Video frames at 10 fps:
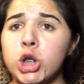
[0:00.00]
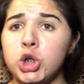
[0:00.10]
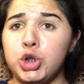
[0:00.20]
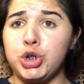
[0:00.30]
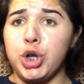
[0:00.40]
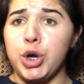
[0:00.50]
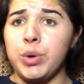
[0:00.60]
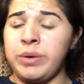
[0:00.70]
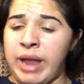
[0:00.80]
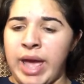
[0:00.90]

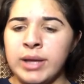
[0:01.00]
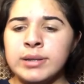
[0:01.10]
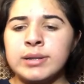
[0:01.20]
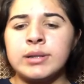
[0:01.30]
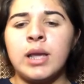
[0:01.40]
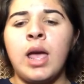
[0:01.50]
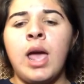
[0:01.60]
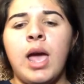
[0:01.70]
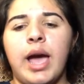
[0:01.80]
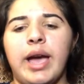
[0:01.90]
So next,
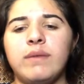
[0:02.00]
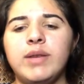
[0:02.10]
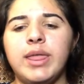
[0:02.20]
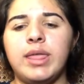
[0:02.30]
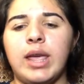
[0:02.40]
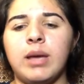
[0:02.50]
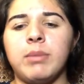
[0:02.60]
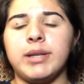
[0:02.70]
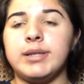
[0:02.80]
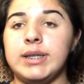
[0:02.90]
I have a thing
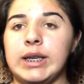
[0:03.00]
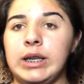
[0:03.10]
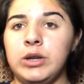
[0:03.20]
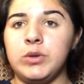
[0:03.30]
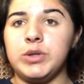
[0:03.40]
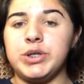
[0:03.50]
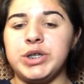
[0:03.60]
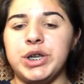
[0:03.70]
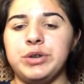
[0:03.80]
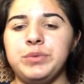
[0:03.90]
about sticky notes
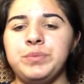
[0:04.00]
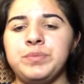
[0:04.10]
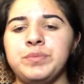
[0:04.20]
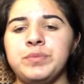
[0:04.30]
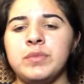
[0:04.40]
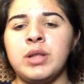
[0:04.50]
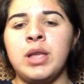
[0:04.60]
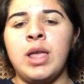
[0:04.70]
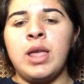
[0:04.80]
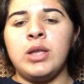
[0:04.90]
too.
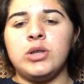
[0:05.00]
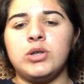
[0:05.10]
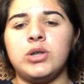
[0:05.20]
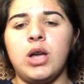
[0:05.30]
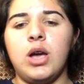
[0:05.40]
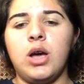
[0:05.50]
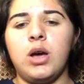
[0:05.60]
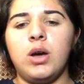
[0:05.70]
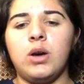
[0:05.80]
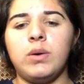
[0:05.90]

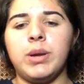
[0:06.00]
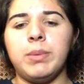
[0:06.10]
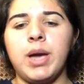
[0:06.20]
So here we